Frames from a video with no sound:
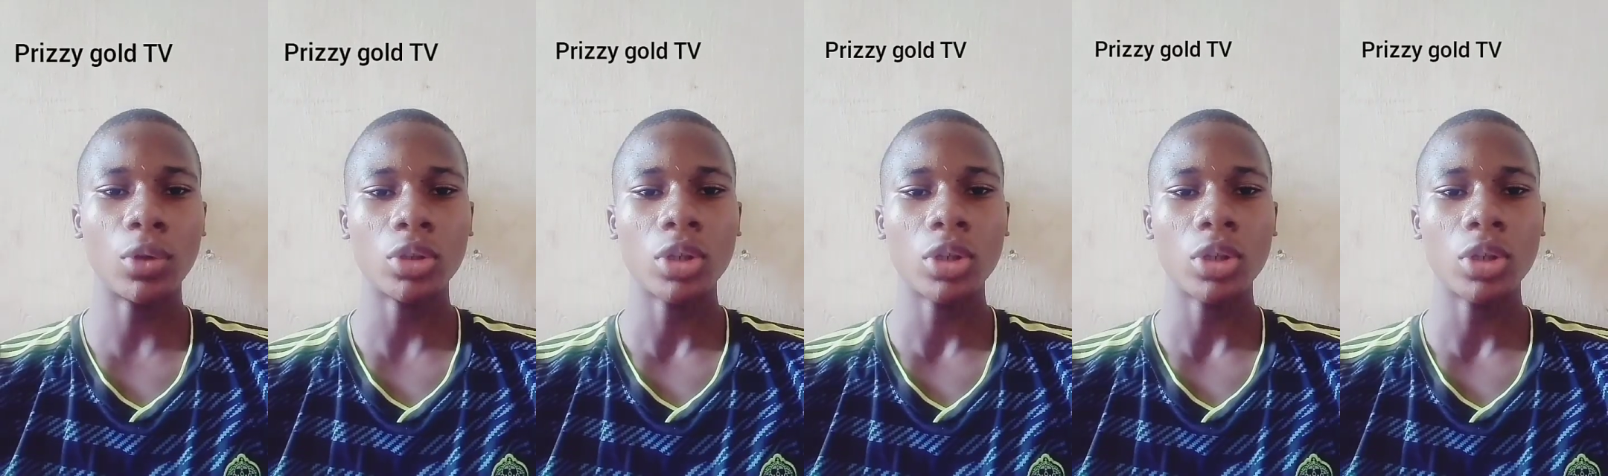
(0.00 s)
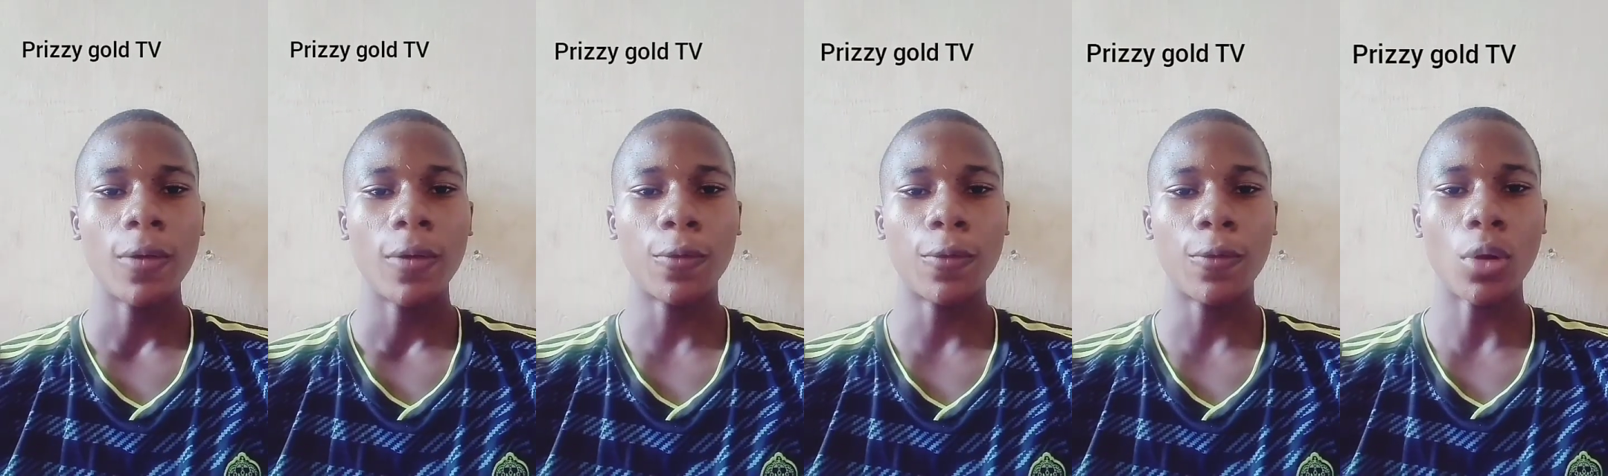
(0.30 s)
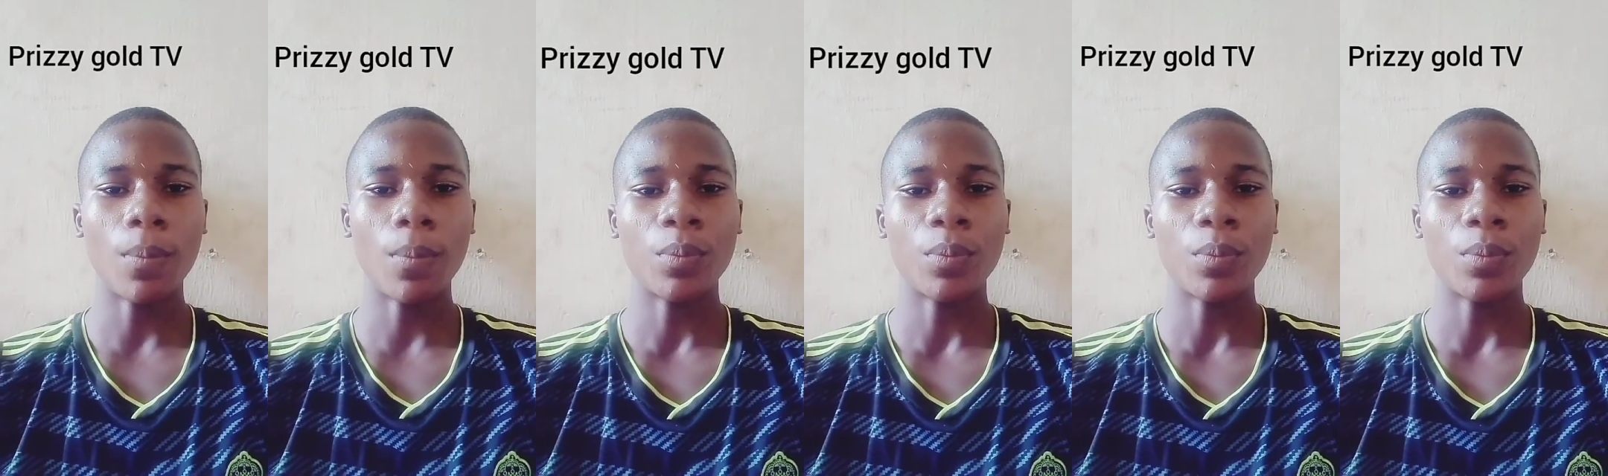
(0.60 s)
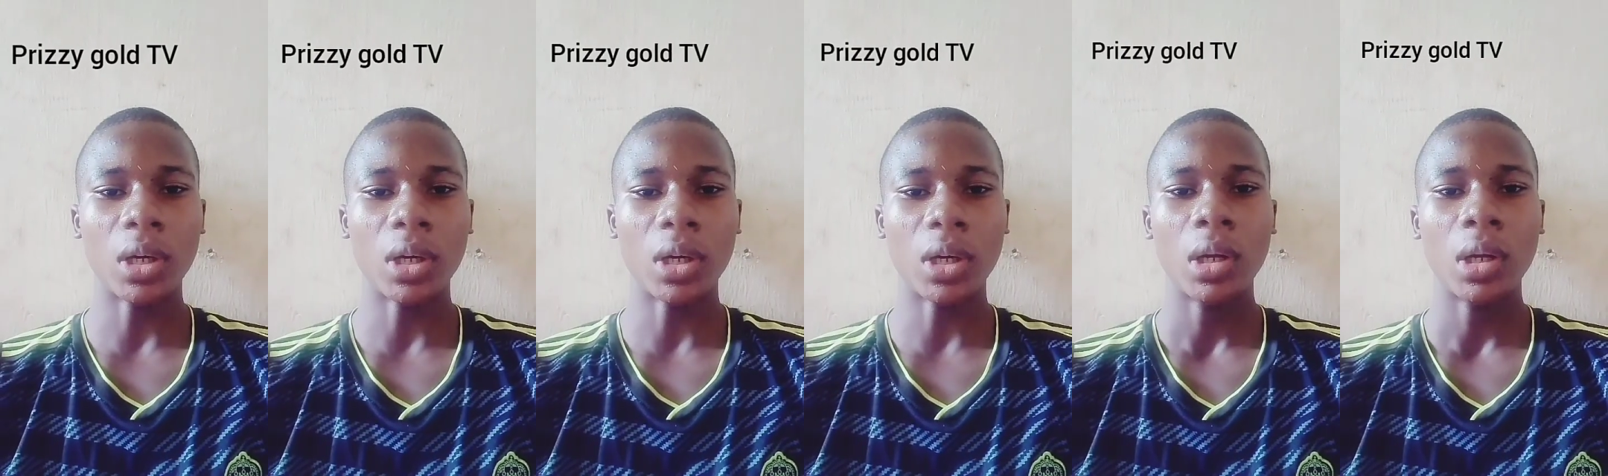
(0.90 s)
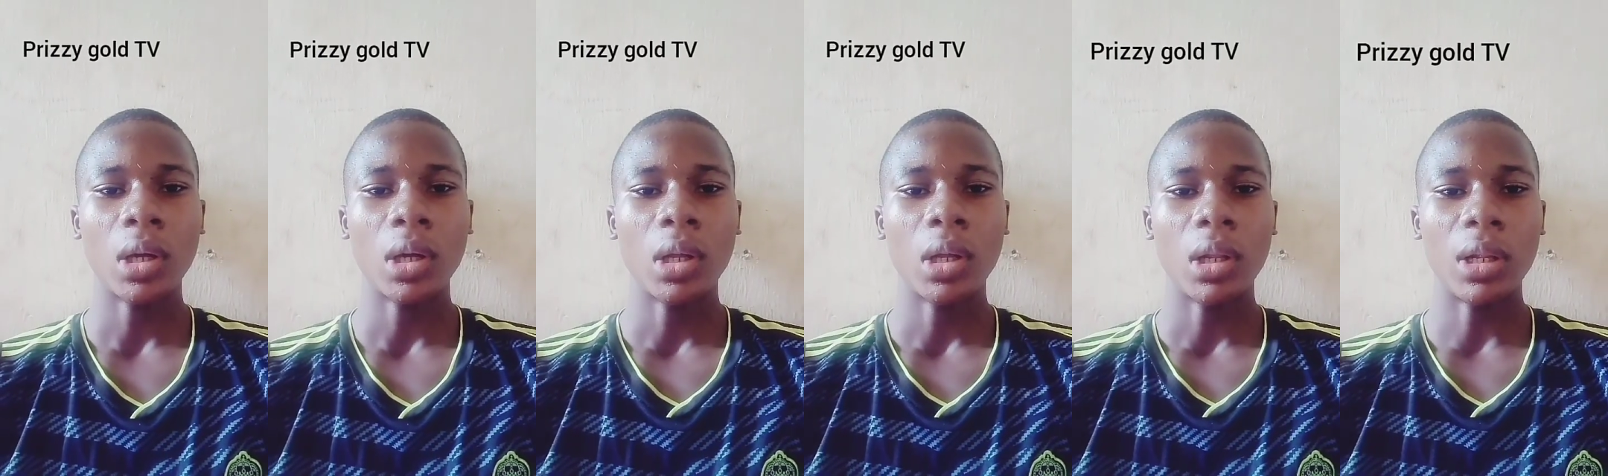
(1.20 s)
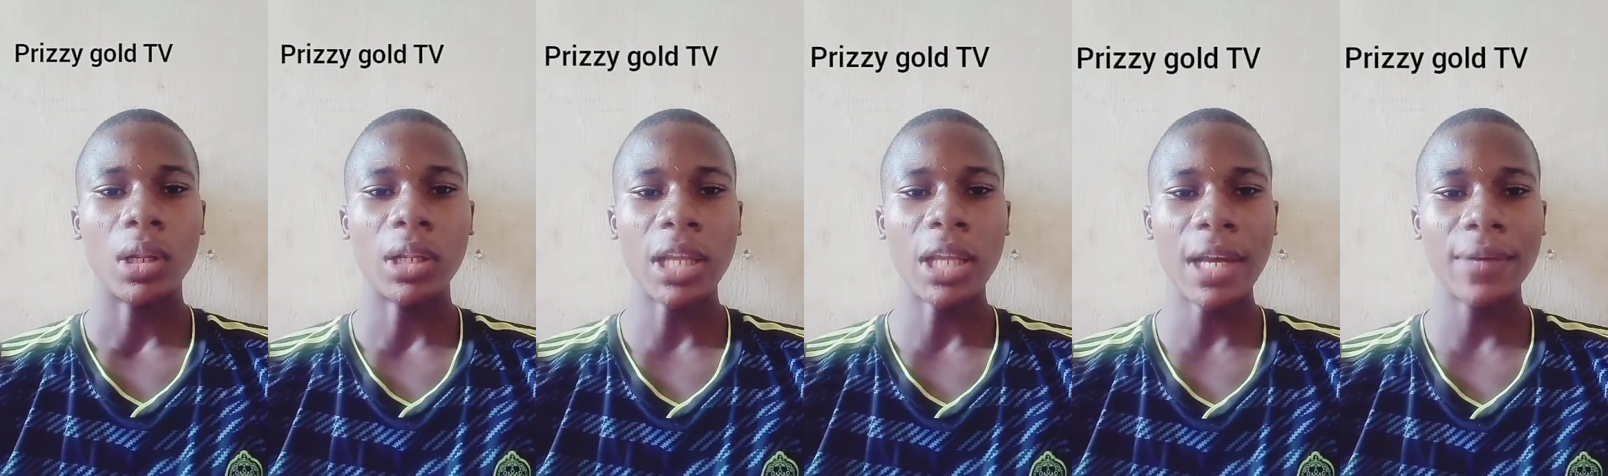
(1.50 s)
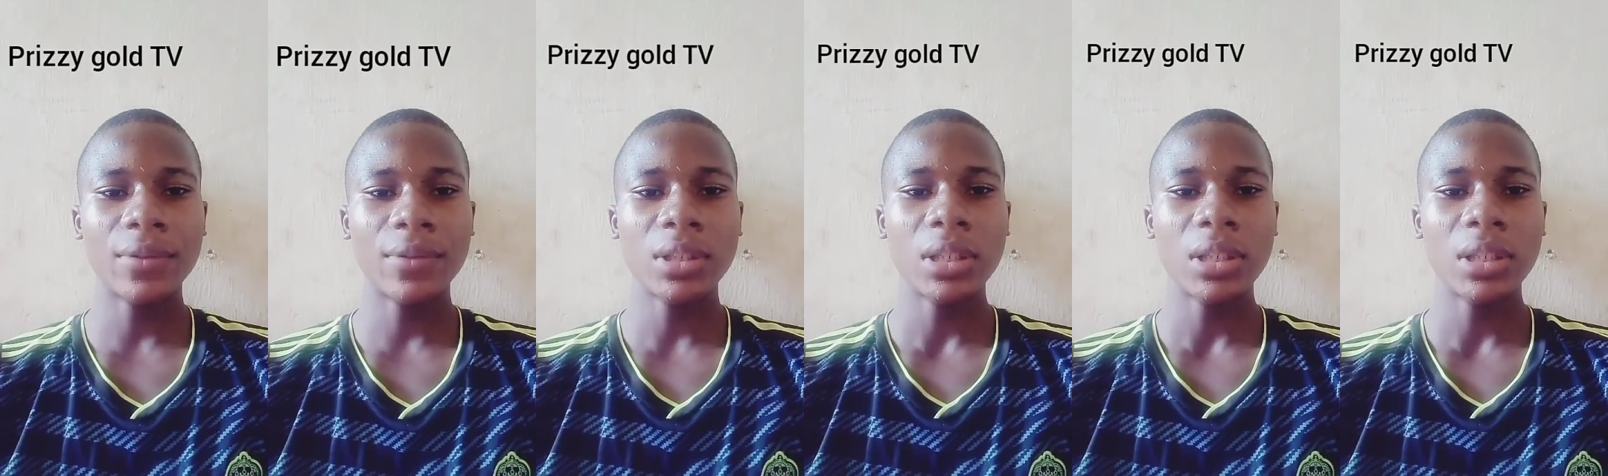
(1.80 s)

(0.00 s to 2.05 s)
from the left